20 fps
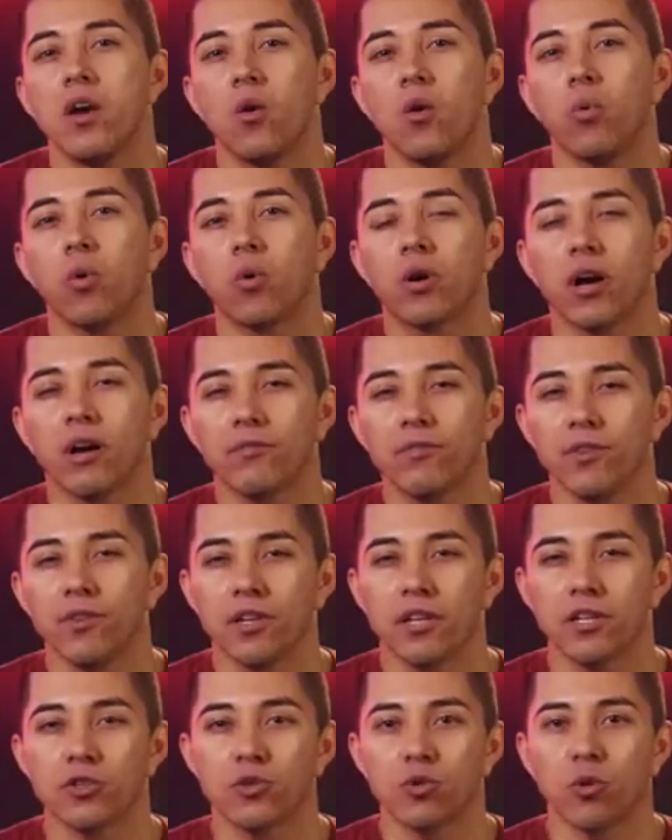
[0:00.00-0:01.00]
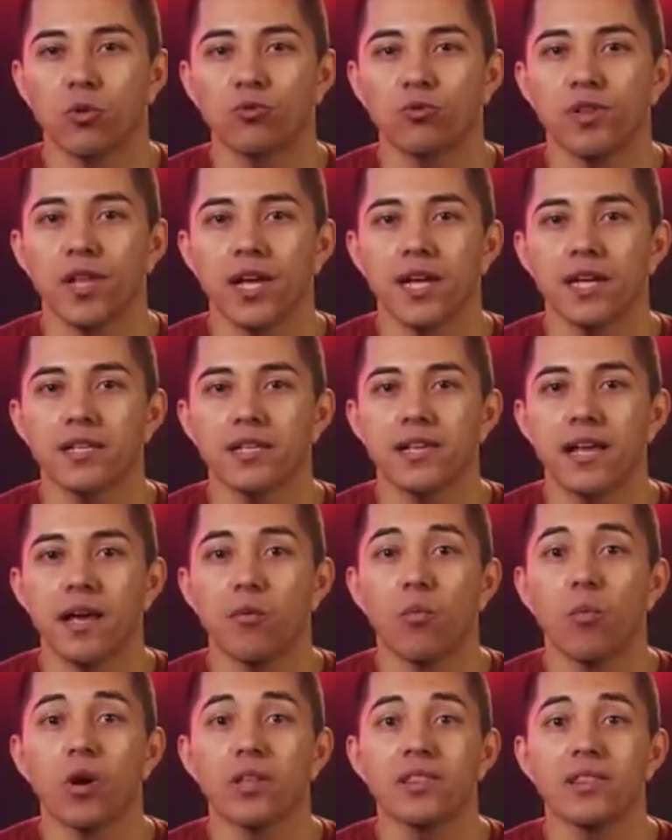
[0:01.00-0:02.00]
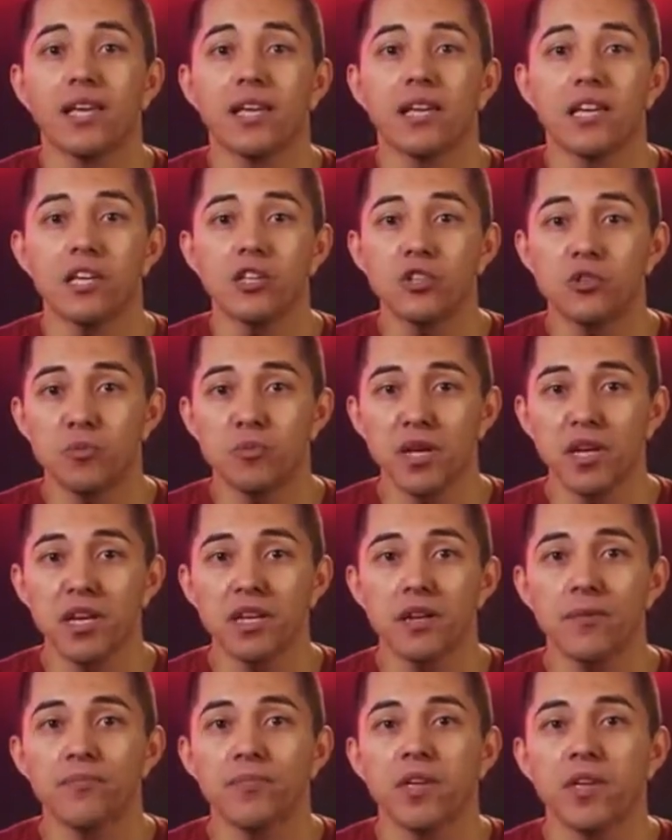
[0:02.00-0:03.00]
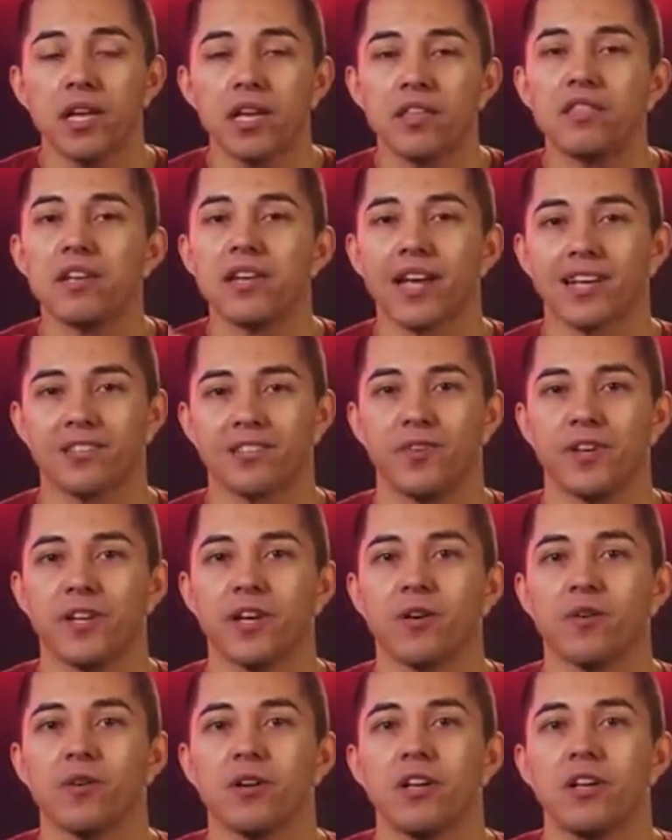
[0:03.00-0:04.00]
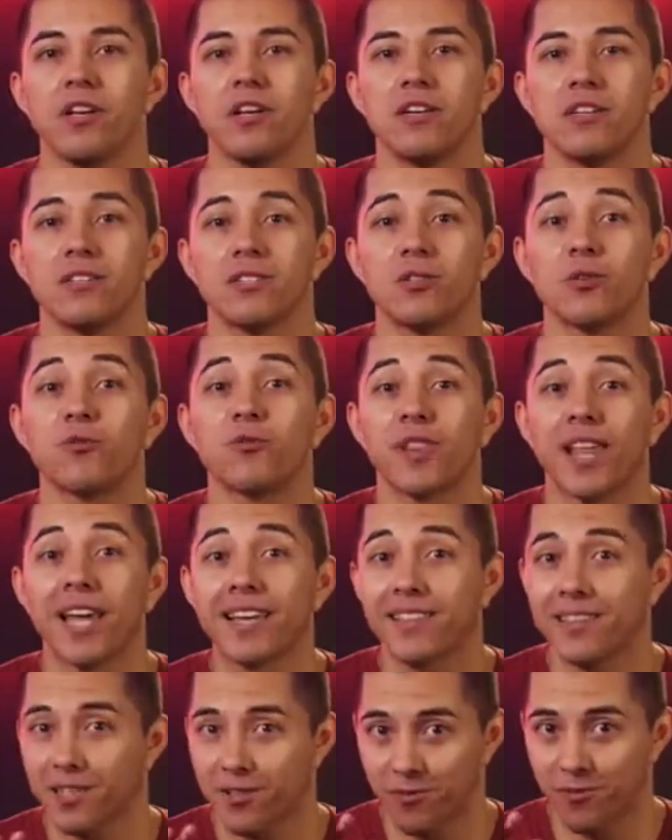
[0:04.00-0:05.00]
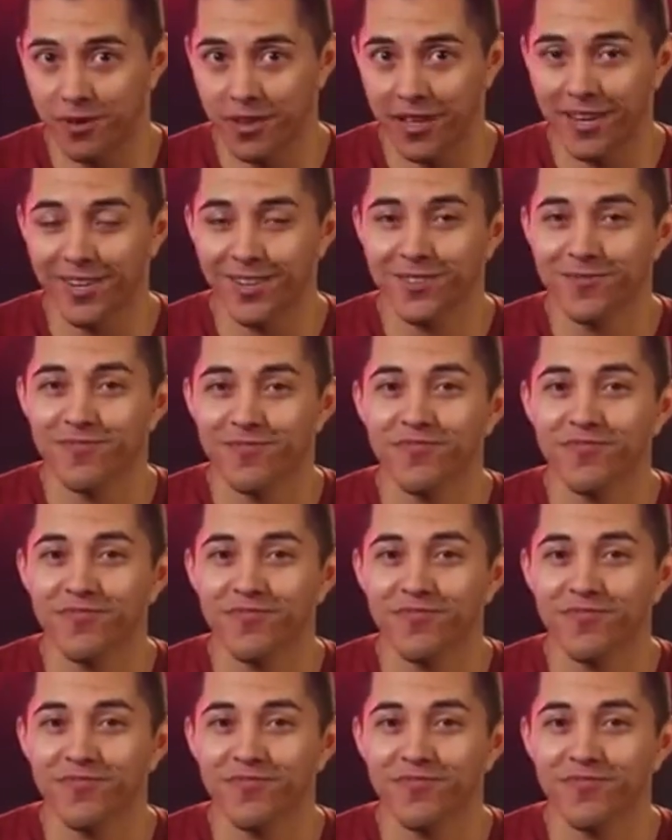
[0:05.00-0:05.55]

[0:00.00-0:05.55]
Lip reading: We'll cover the control flags and what they each mean in the next video, so flag this for later.